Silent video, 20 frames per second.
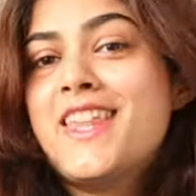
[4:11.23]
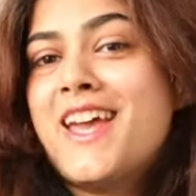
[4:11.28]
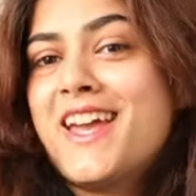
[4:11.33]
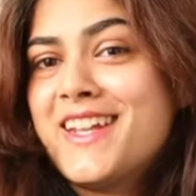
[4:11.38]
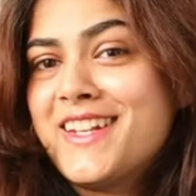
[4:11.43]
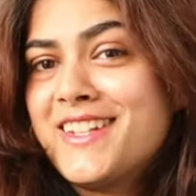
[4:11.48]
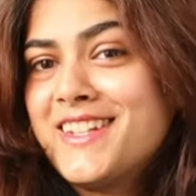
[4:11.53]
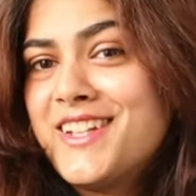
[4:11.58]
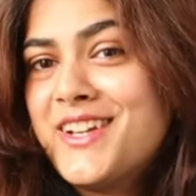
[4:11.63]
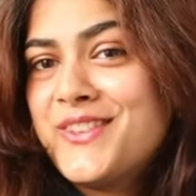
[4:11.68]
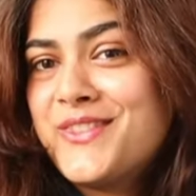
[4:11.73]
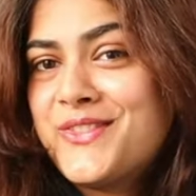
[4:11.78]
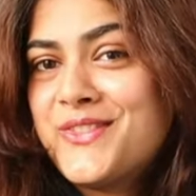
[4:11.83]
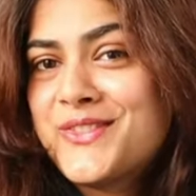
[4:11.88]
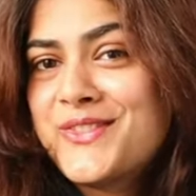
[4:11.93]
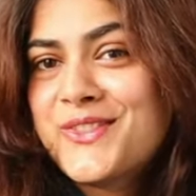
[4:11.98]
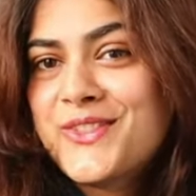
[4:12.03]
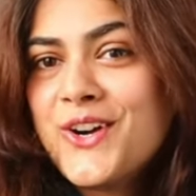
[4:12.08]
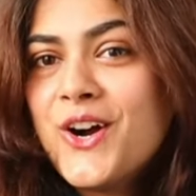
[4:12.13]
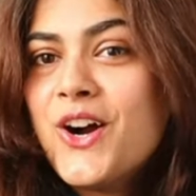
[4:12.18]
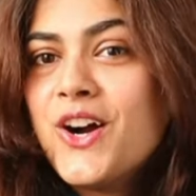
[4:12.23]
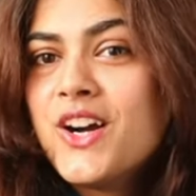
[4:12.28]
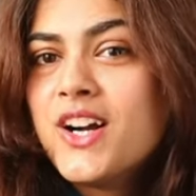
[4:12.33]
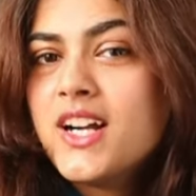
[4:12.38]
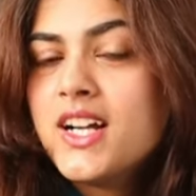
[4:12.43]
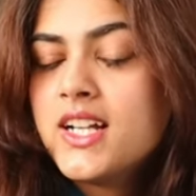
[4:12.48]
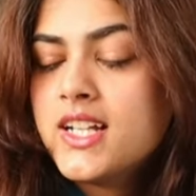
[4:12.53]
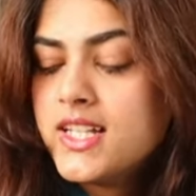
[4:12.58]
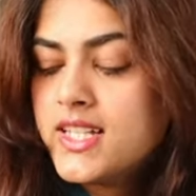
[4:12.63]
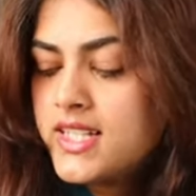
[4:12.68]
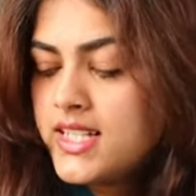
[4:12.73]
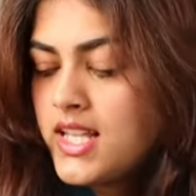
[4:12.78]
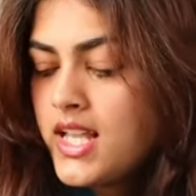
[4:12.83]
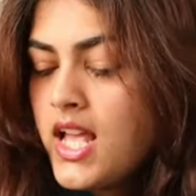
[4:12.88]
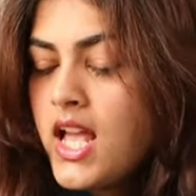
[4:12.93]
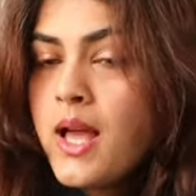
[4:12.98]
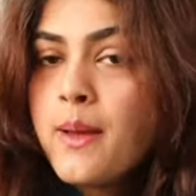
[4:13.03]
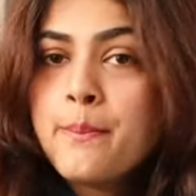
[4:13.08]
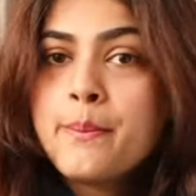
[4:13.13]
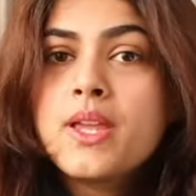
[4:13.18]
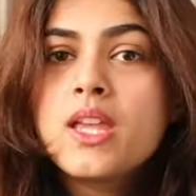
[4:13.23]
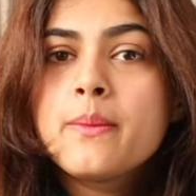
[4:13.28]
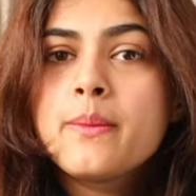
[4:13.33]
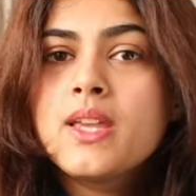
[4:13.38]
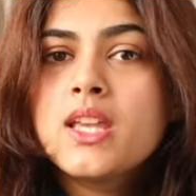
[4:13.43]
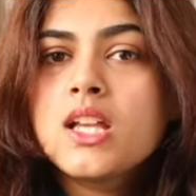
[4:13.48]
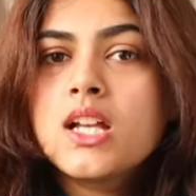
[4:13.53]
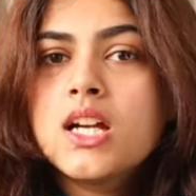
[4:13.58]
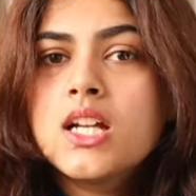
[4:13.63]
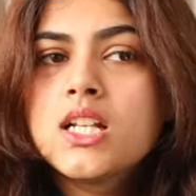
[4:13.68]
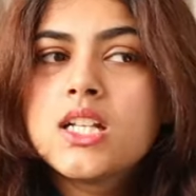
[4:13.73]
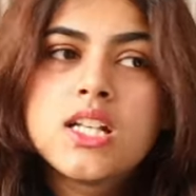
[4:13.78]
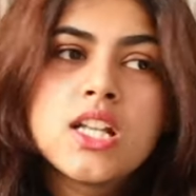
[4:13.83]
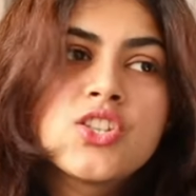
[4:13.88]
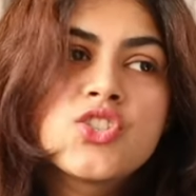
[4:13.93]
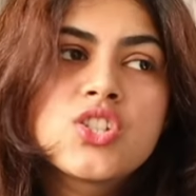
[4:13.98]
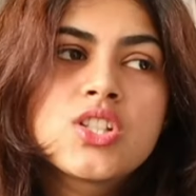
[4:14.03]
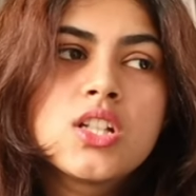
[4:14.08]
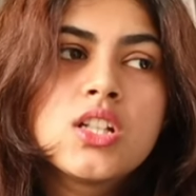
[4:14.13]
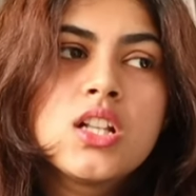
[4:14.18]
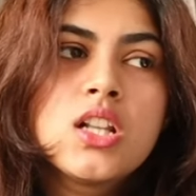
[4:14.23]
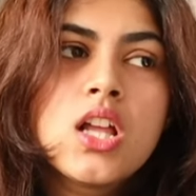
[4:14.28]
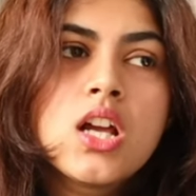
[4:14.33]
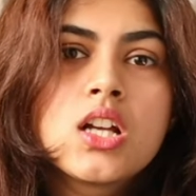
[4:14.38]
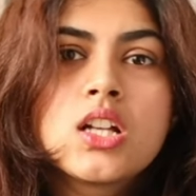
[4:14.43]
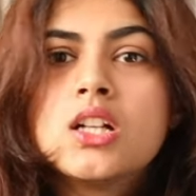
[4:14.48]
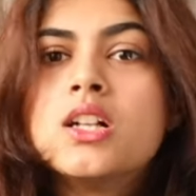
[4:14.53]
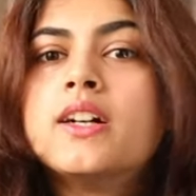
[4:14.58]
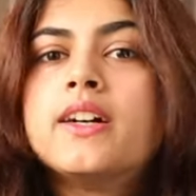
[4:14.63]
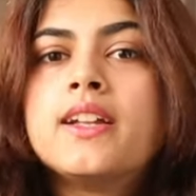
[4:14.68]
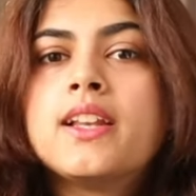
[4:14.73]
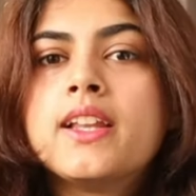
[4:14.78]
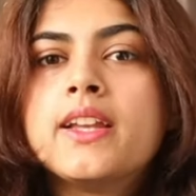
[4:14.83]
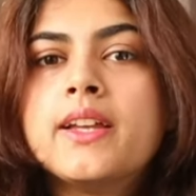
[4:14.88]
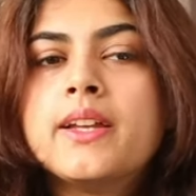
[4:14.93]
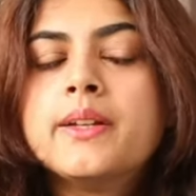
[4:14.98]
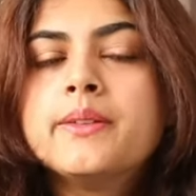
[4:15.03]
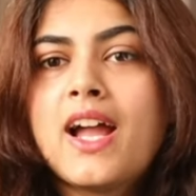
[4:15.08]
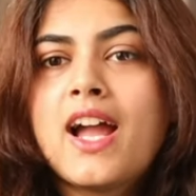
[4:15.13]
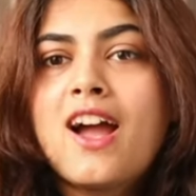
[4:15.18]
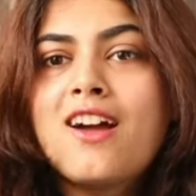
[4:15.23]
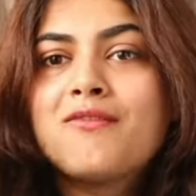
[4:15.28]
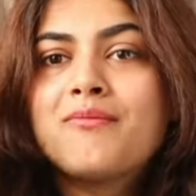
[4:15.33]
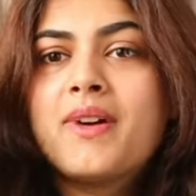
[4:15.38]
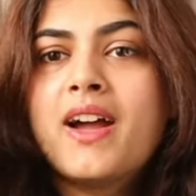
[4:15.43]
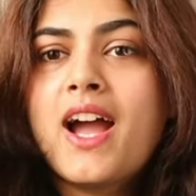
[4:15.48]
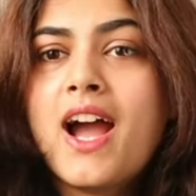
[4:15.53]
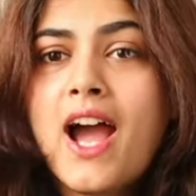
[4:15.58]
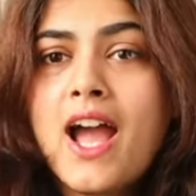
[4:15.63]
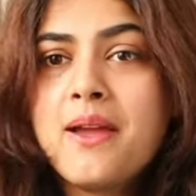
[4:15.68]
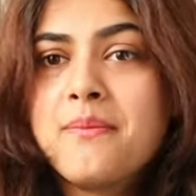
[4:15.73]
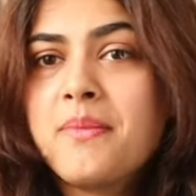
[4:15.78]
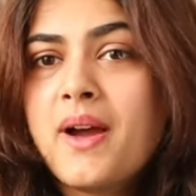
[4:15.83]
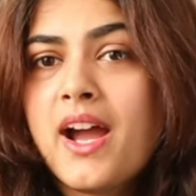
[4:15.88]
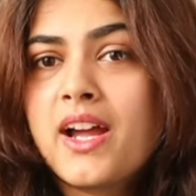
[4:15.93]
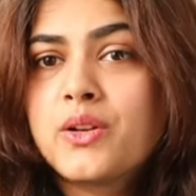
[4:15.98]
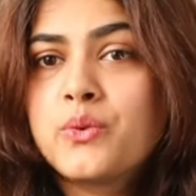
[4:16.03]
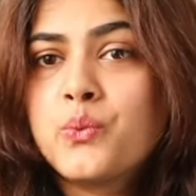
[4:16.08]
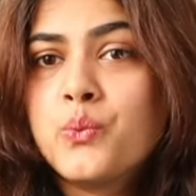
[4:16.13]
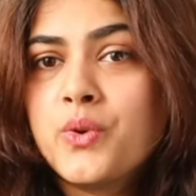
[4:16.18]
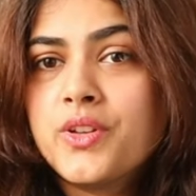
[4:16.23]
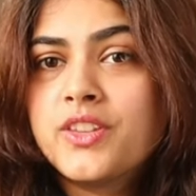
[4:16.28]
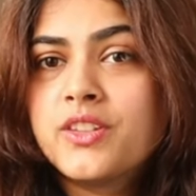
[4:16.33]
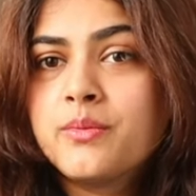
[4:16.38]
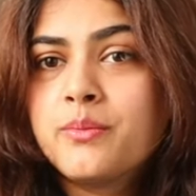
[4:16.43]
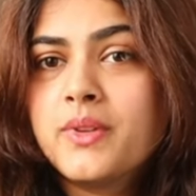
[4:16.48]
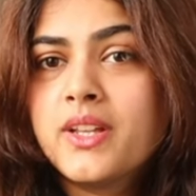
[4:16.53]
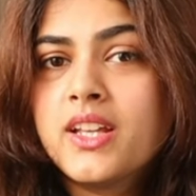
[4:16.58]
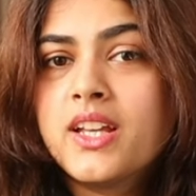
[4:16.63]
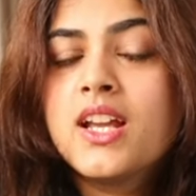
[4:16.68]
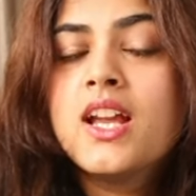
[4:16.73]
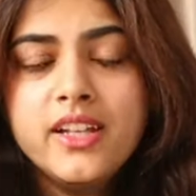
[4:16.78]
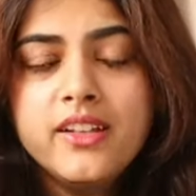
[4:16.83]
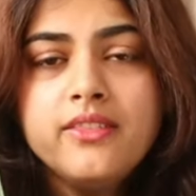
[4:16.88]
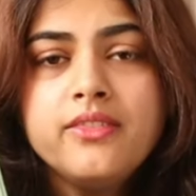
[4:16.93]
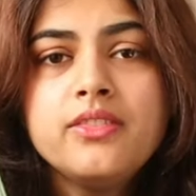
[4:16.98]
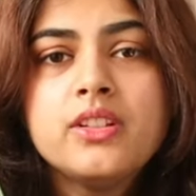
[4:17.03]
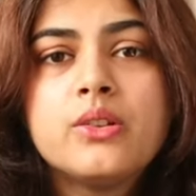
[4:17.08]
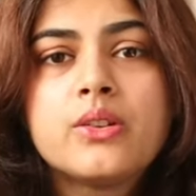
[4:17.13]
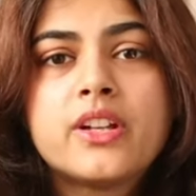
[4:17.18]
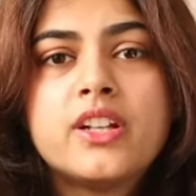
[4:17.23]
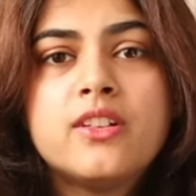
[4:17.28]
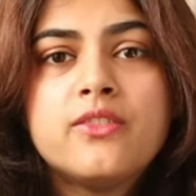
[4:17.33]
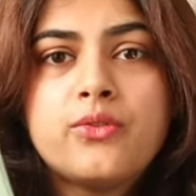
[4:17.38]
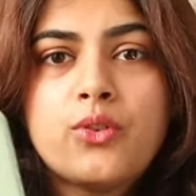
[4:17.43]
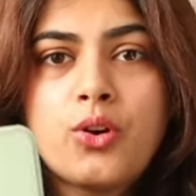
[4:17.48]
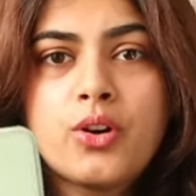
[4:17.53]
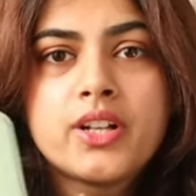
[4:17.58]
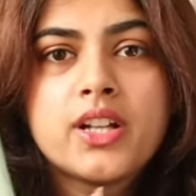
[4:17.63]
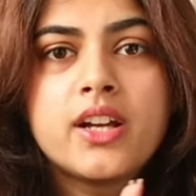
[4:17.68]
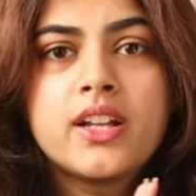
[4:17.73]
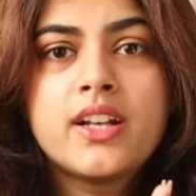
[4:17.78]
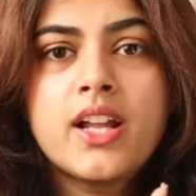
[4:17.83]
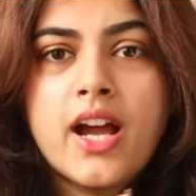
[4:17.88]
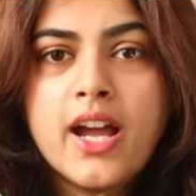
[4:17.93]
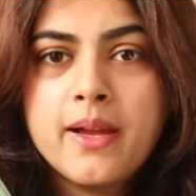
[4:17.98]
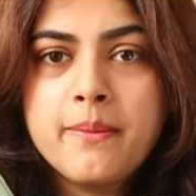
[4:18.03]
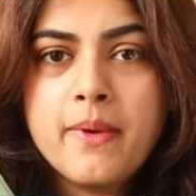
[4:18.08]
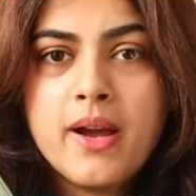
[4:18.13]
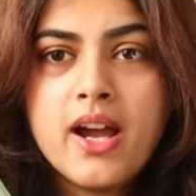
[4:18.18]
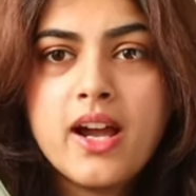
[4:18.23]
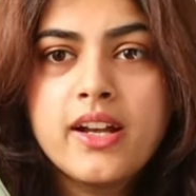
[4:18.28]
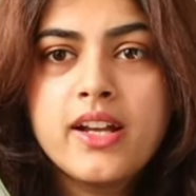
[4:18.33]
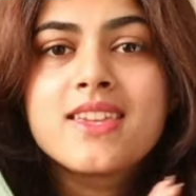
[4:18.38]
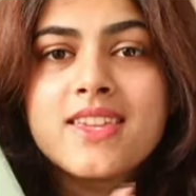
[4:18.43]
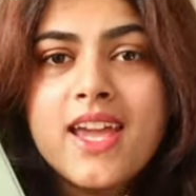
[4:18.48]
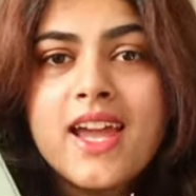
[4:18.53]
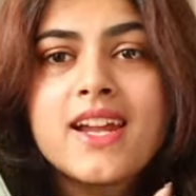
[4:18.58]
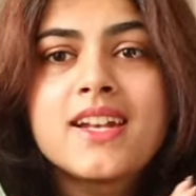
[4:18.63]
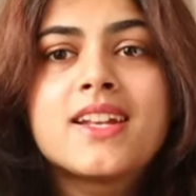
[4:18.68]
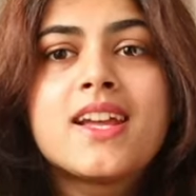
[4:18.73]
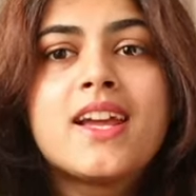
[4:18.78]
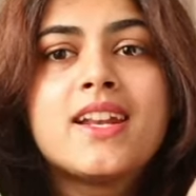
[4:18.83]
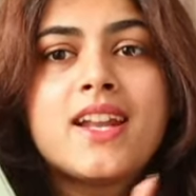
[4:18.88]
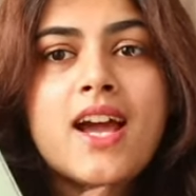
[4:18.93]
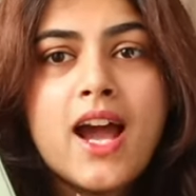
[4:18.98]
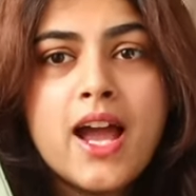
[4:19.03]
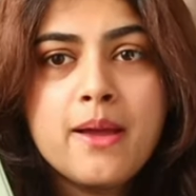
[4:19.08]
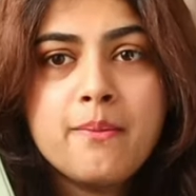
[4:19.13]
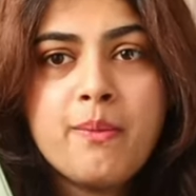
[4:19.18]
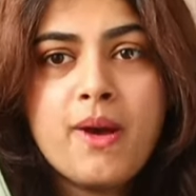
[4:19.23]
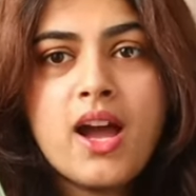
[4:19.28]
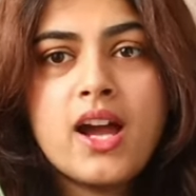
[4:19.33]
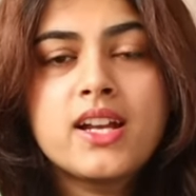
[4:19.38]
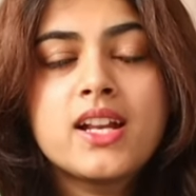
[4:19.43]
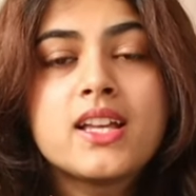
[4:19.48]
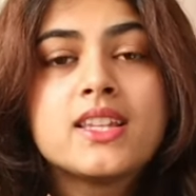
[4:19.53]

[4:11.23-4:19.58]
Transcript: Then, of course, me being a digital girly, I have my iPad with me. If you can afford an iPad, get an iPad.